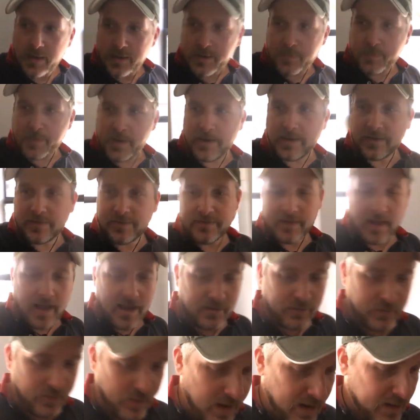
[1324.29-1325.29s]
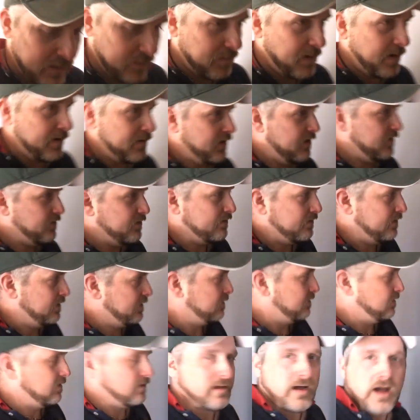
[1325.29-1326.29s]
keep getting sidetracked by these
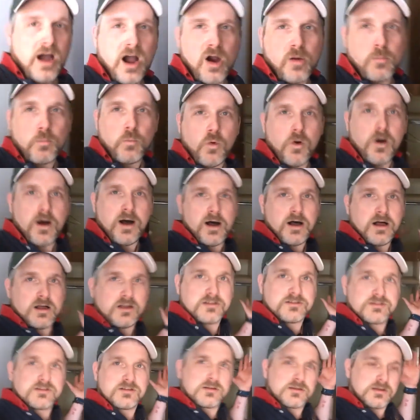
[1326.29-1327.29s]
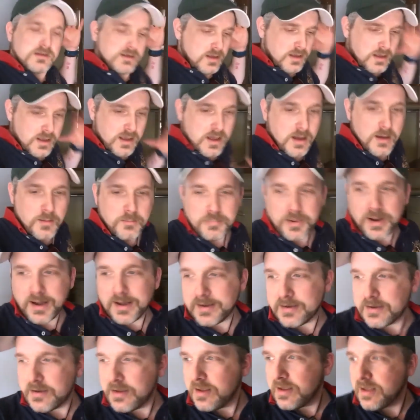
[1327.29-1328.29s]
little armoires,
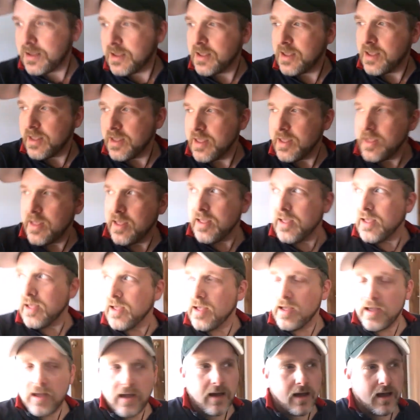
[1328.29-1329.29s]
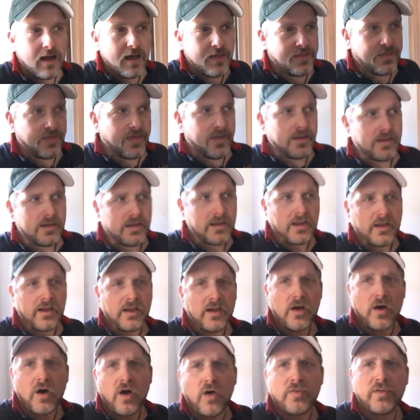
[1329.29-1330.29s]
but I think
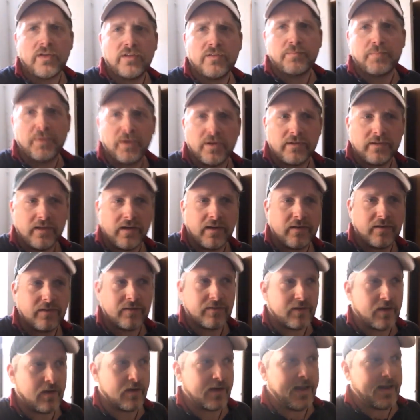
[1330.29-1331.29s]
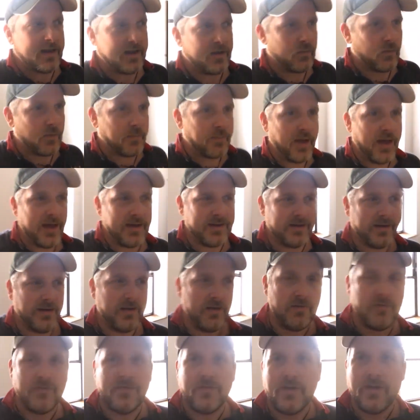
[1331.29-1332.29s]
all these buildings are getting
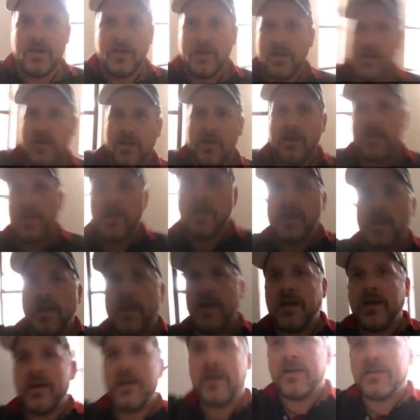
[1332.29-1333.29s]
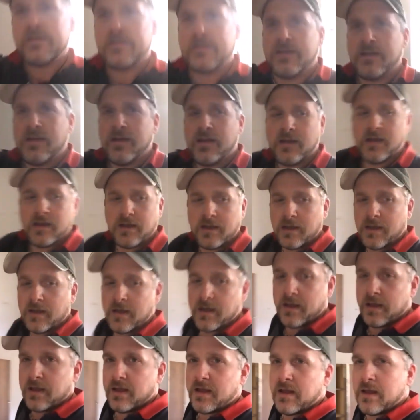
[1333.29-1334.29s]
repetitive and
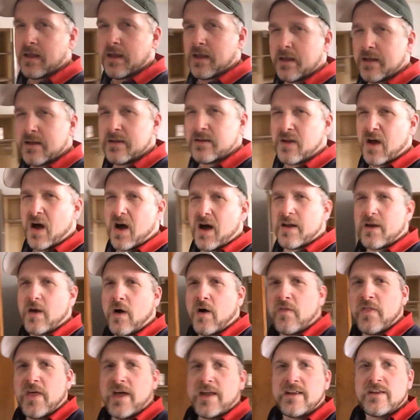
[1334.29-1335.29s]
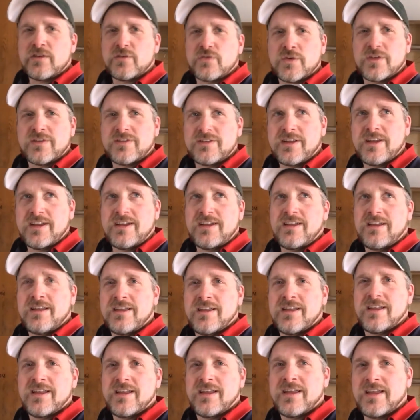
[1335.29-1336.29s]
not all that interesting.
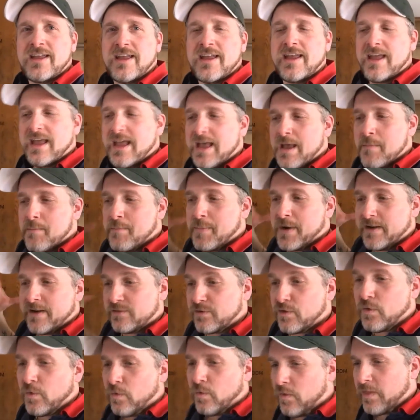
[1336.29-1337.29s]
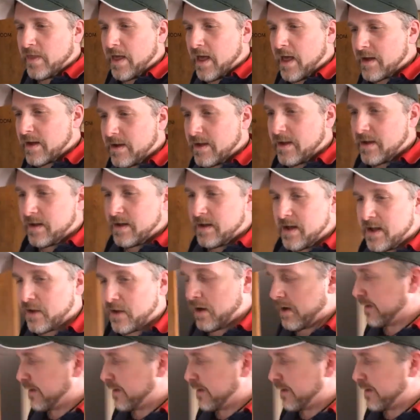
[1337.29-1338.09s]
But it's cool that I